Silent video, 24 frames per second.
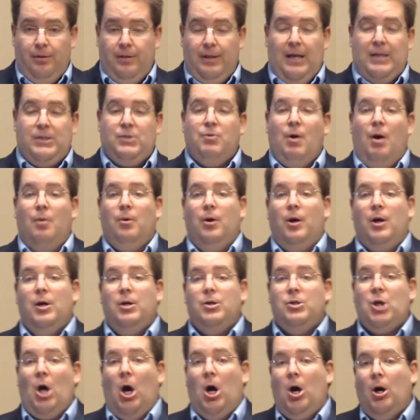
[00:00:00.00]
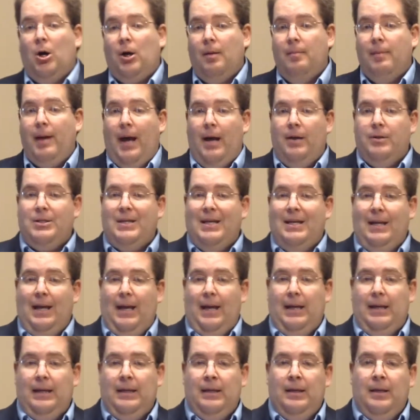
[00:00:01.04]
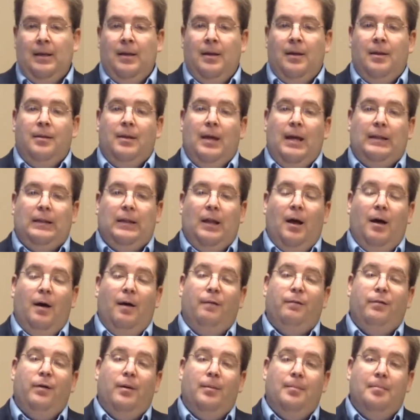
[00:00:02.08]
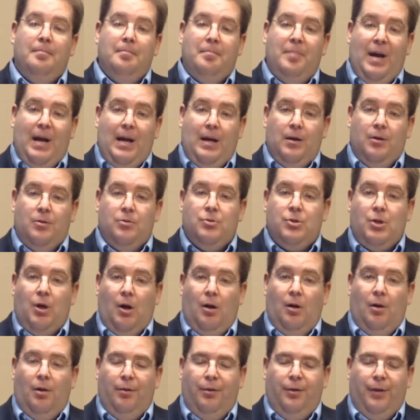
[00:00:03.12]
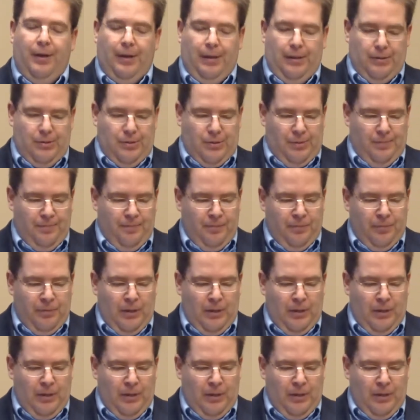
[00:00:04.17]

And that's what we're going to talk about today that love bears all things.